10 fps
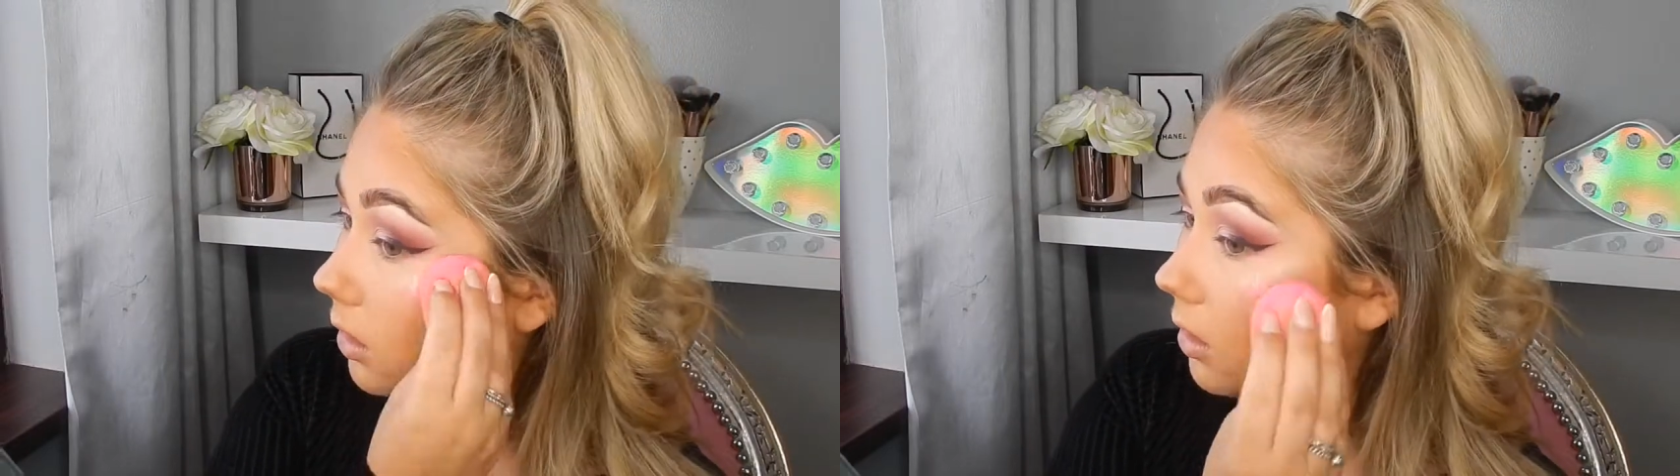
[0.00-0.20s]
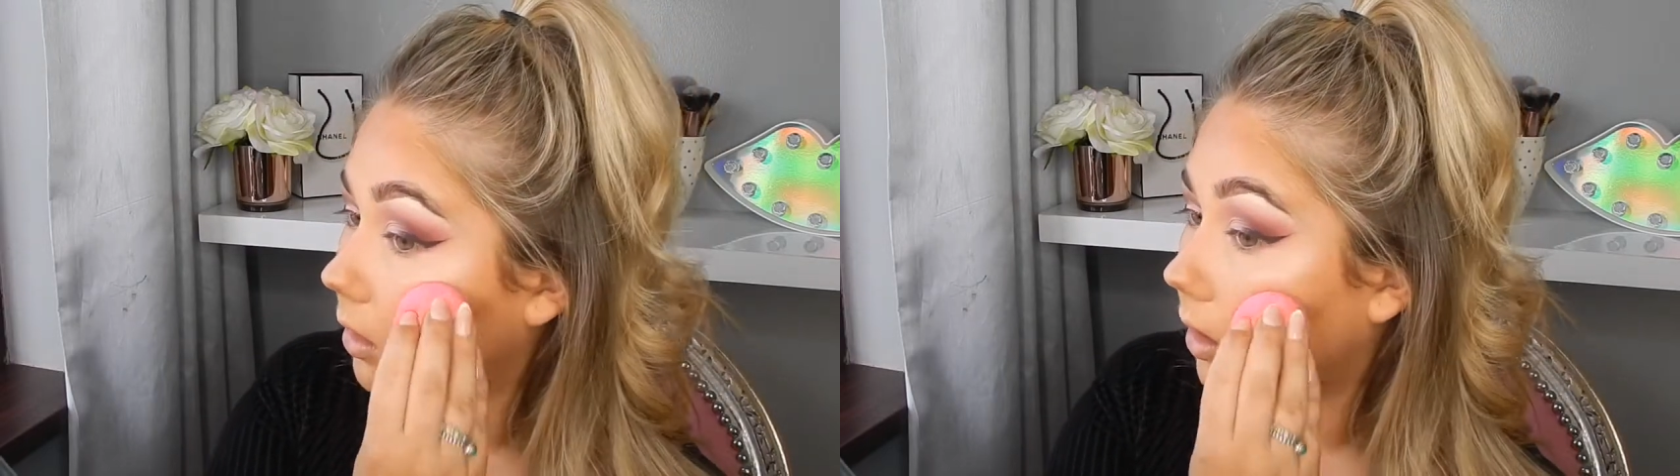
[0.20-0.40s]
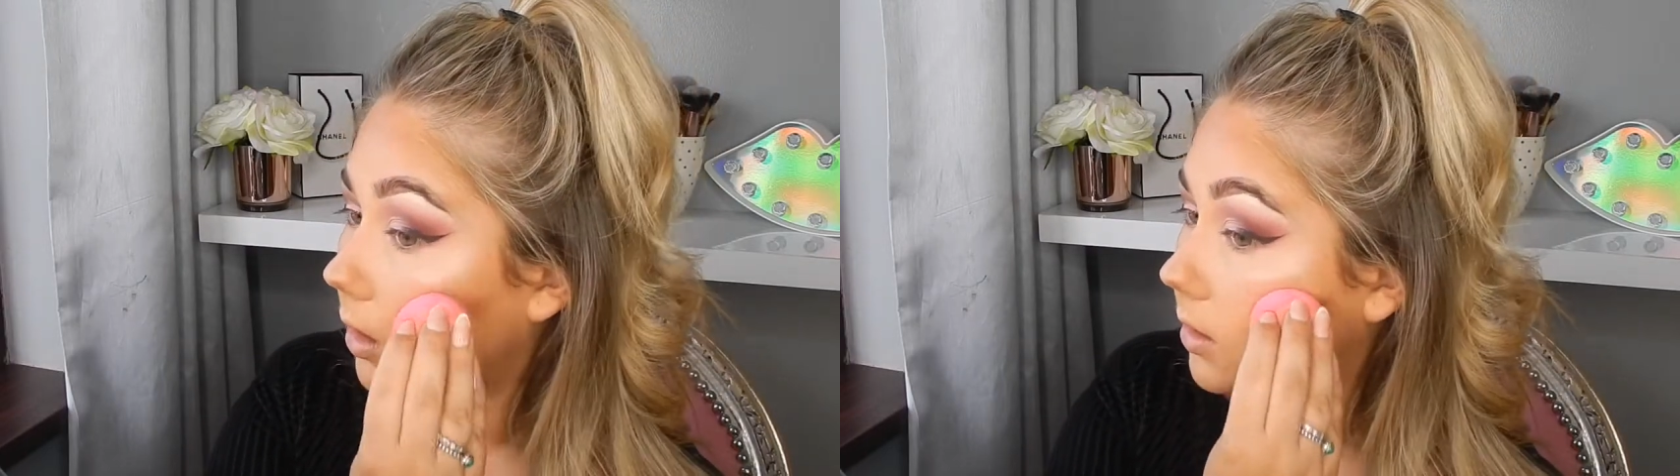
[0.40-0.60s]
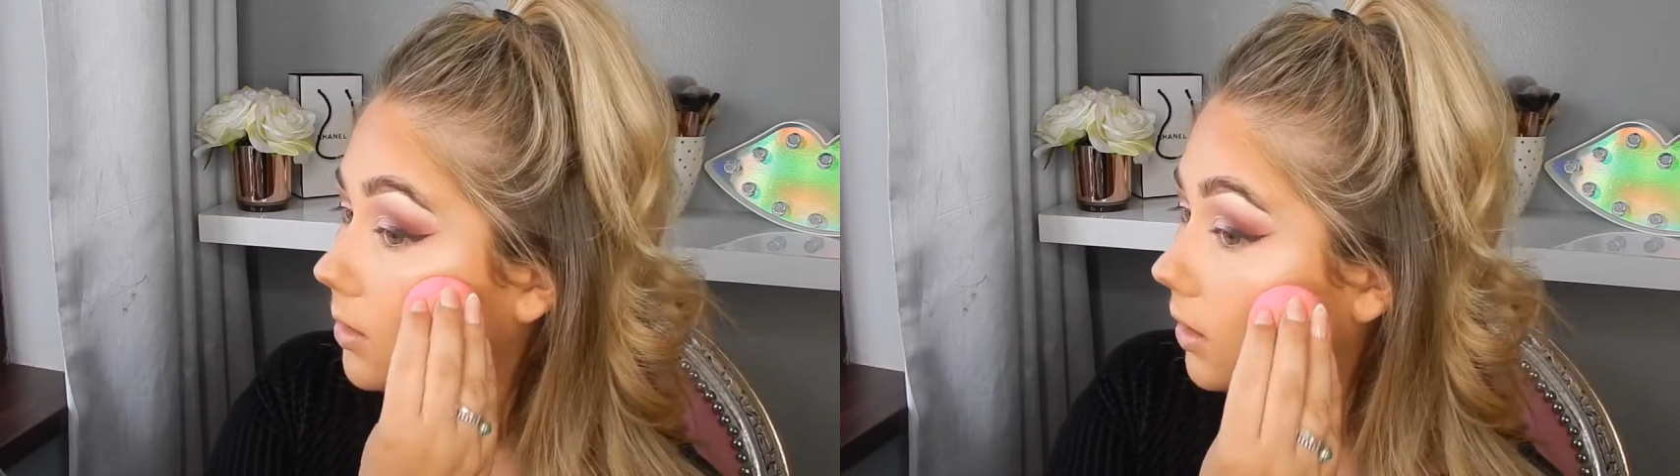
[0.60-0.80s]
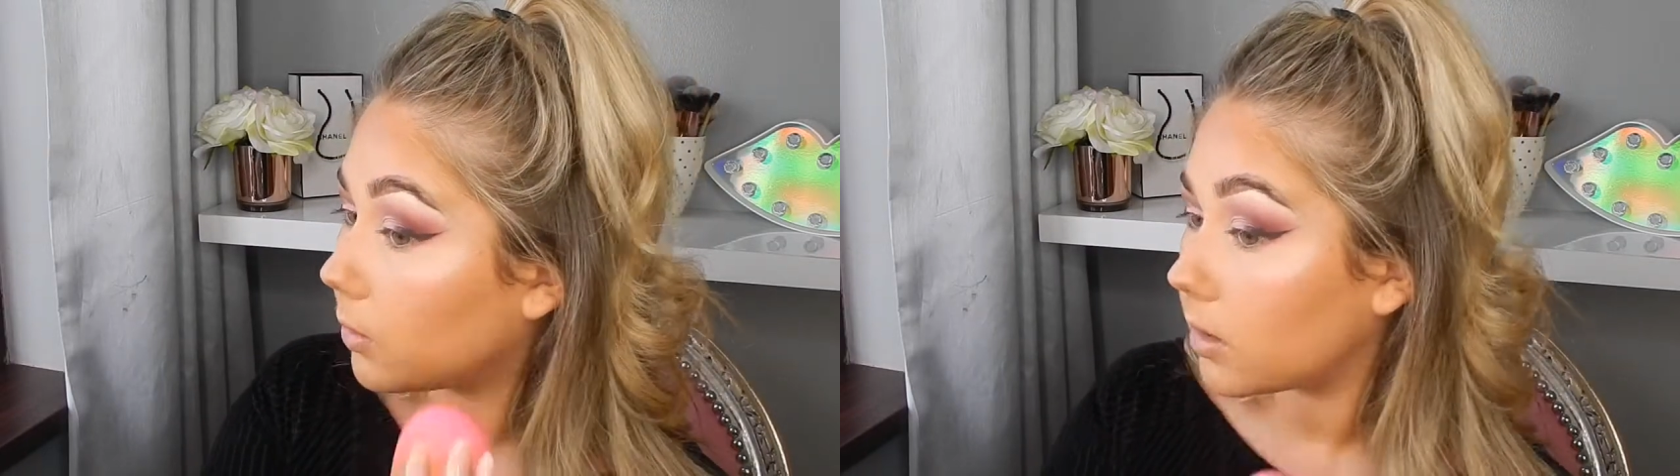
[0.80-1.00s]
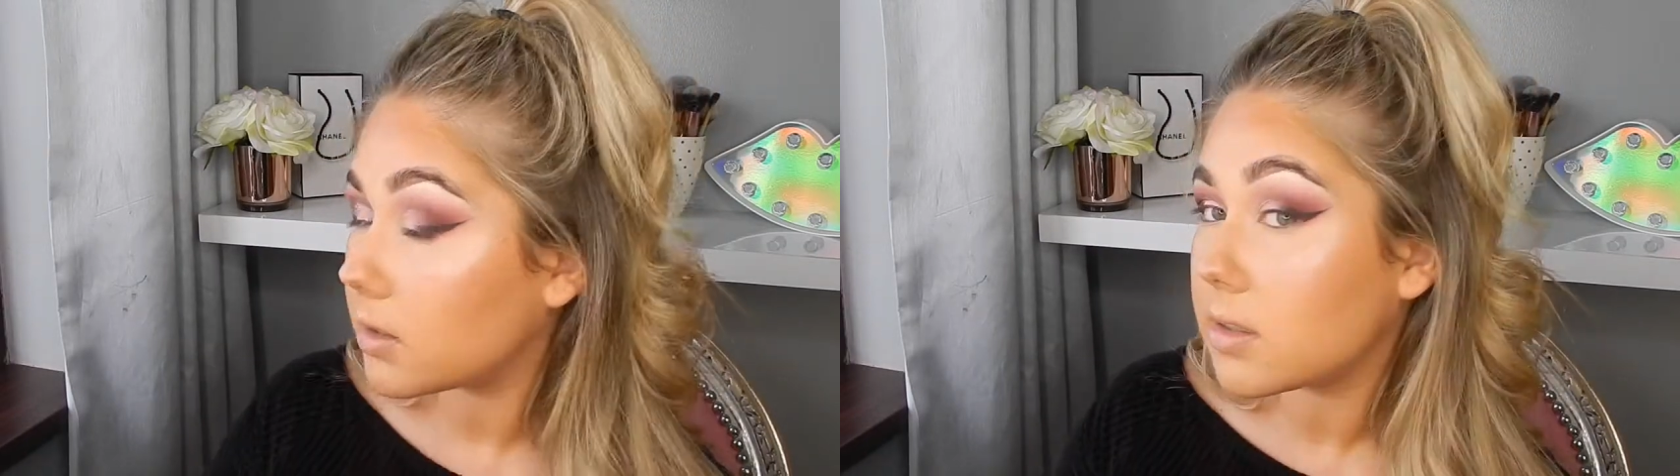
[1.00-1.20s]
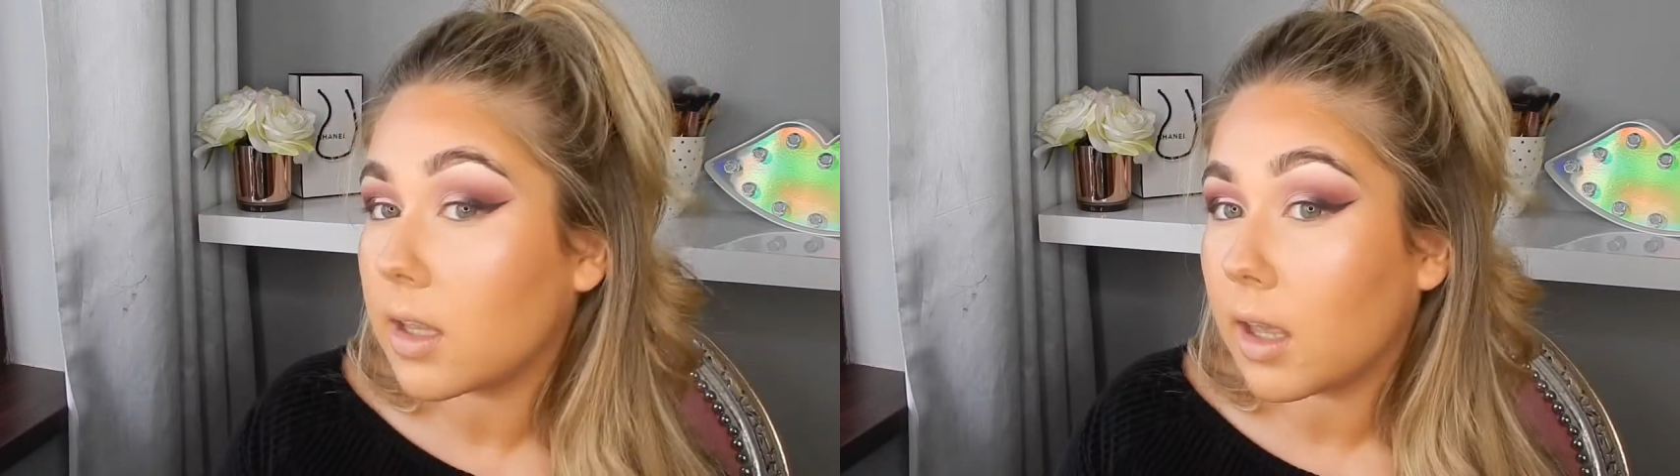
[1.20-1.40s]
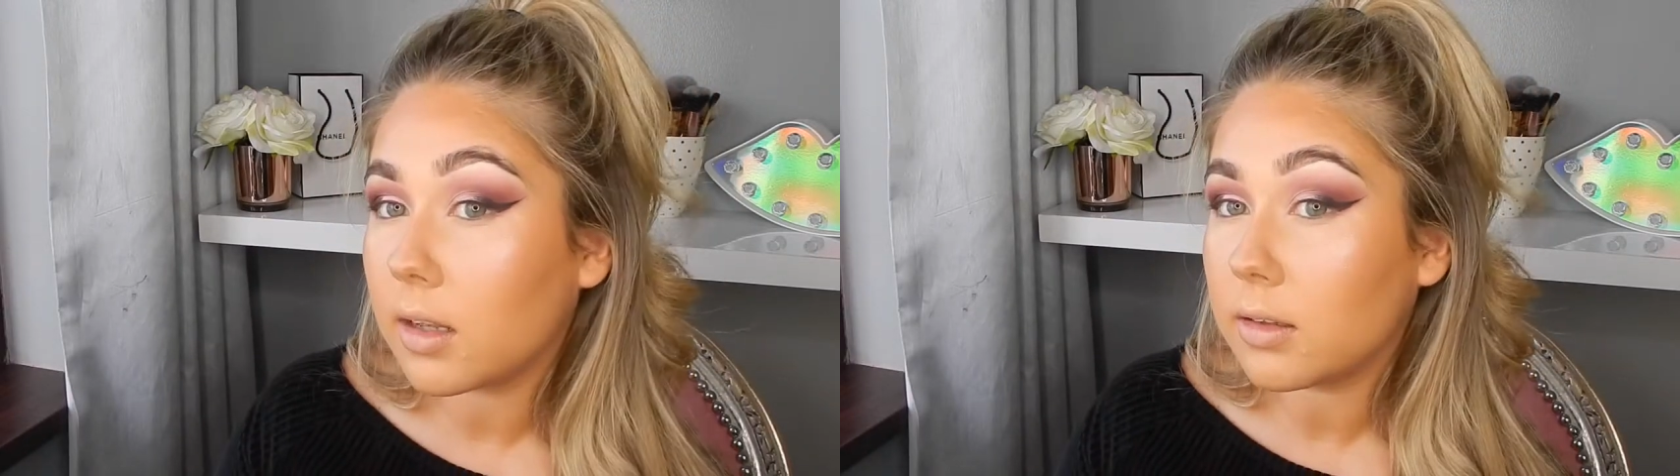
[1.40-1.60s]
nicely with the
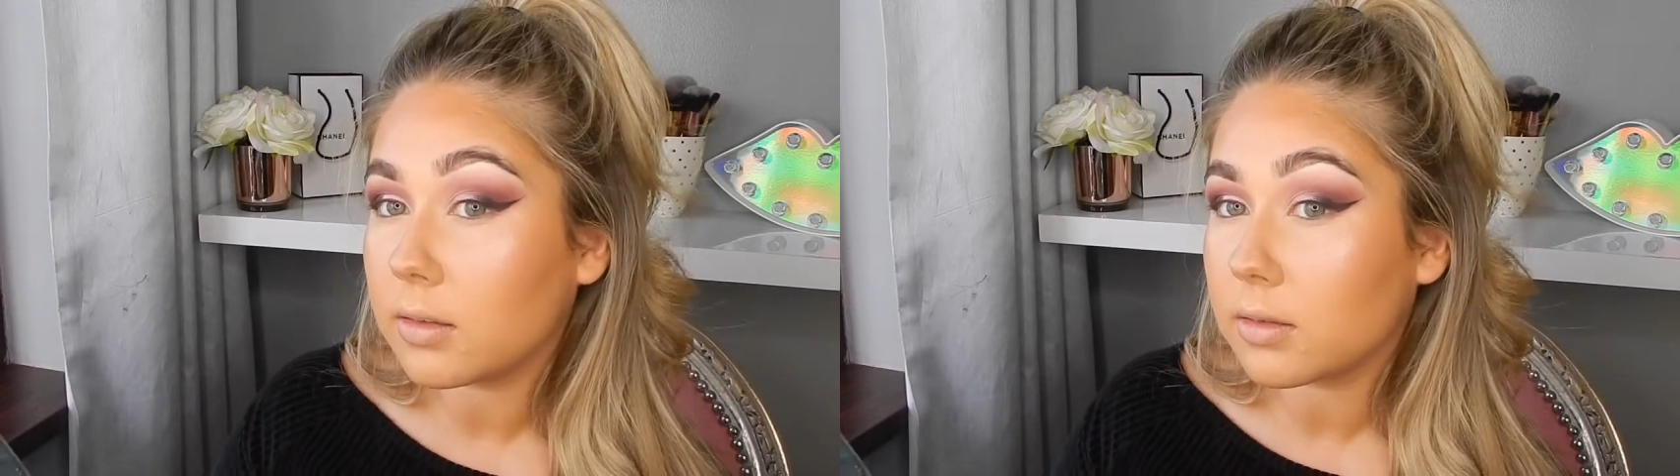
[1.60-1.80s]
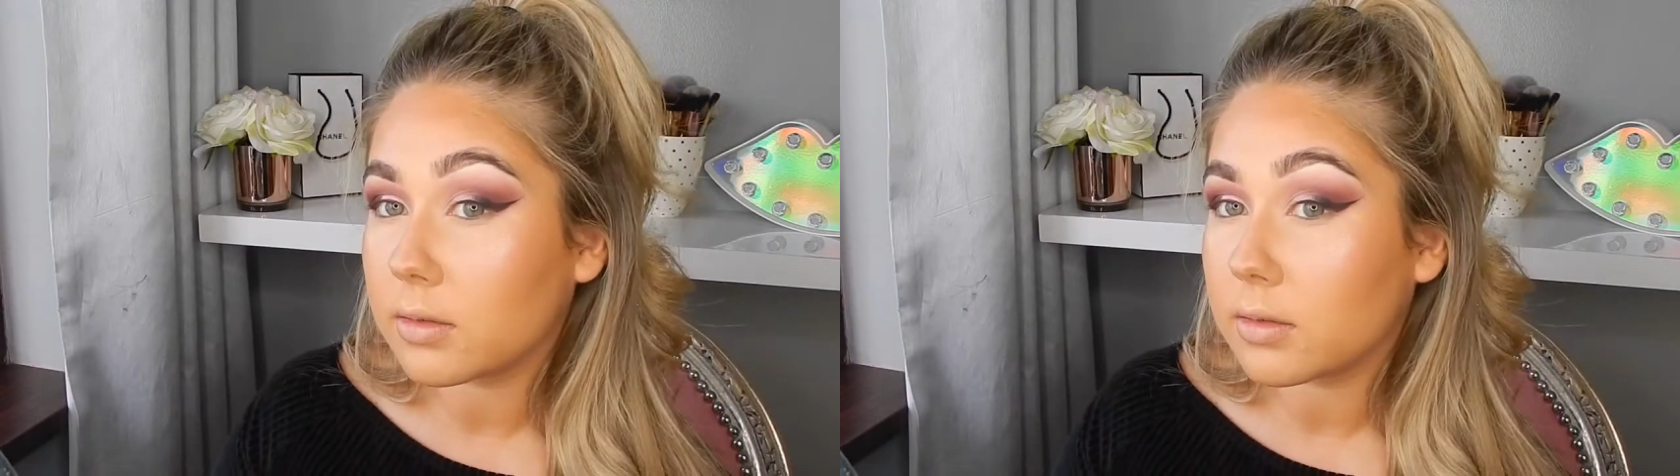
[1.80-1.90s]
skin.